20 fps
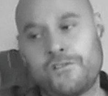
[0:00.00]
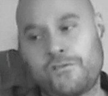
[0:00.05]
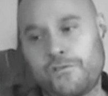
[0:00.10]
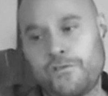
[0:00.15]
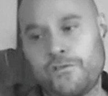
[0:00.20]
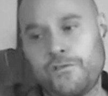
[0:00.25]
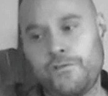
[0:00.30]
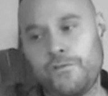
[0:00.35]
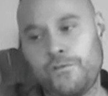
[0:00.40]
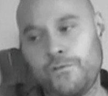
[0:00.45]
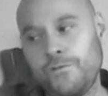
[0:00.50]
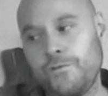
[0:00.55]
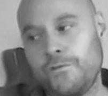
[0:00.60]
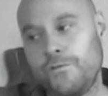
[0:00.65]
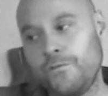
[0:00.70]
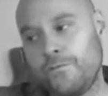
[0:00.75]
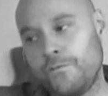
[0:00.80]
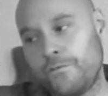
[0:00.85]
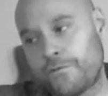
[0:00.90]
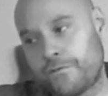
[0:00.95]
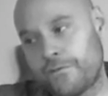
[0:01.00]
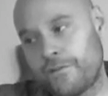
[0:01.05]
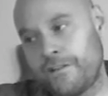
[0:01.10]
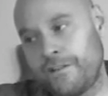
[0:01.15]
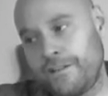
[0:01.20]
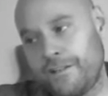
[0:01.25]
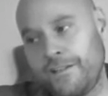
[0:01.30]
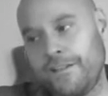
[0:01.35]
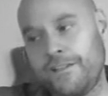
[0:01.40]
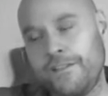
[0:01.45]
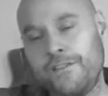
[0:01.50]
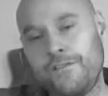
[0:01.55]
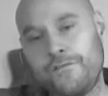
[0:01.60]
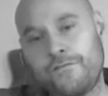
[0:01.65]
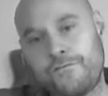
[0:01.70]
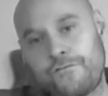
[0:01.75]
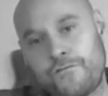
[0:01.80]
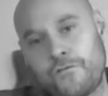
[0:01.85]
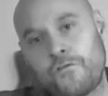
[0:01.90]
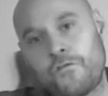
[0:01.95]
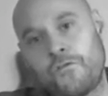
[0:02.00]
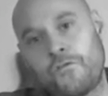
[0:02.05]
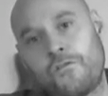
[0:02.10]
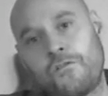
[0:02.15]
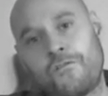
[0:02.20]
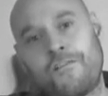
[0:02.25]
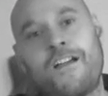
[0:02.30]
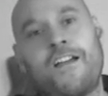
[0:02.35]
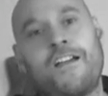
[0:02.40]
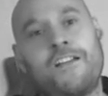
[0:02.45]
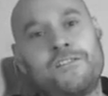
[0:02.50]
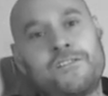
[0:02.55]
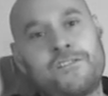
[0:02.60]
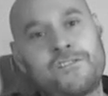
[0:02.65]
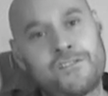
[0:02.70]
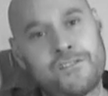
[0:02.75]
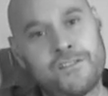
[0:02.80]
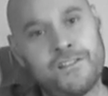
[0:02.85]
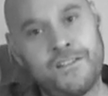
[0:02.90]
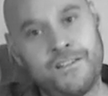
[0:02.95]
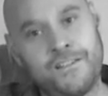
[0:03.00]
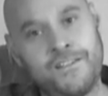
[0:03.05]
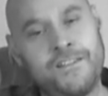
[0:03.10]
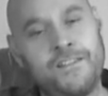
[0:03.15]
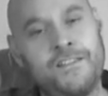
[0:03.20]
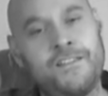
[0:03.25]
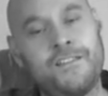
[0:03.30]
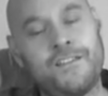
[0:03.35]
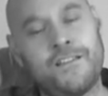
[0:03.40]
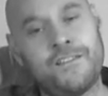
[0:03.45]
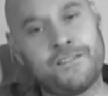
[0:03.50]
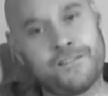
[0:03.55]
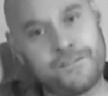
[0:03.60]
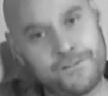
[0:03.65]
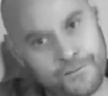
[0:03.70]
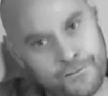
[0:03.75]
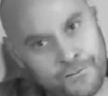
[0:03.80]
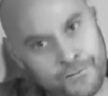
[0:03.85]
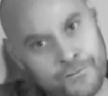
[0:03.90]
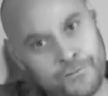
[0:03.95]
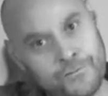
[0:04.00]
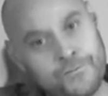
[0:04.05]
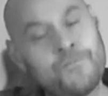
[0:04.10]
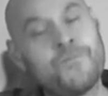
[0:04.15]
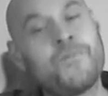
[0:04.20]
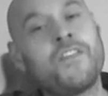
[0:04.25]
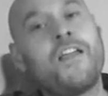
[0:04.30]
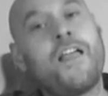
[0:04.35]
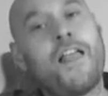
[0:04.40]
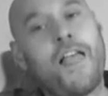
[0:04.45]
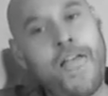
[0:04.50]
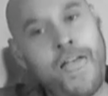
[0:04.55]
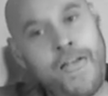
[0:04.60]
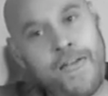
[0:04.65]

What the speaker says: 2, 3, 4, and C, and 2,